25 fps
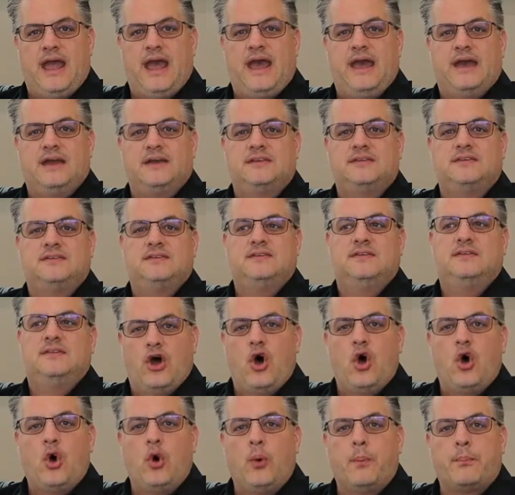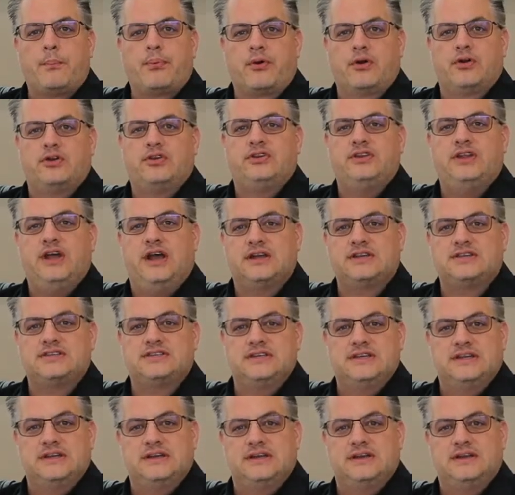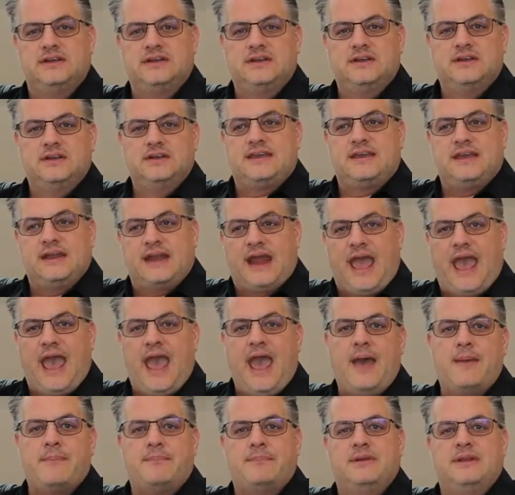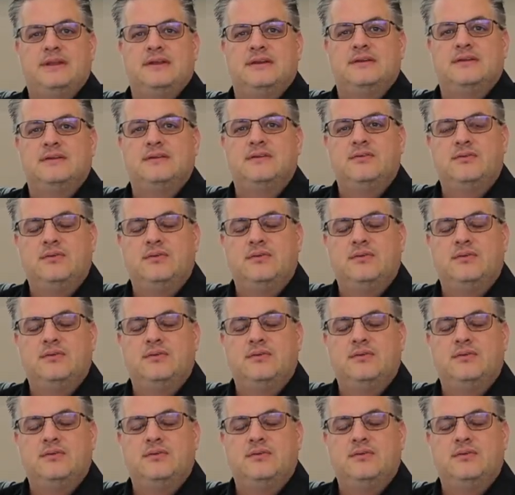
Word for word: racks, the whole production can happen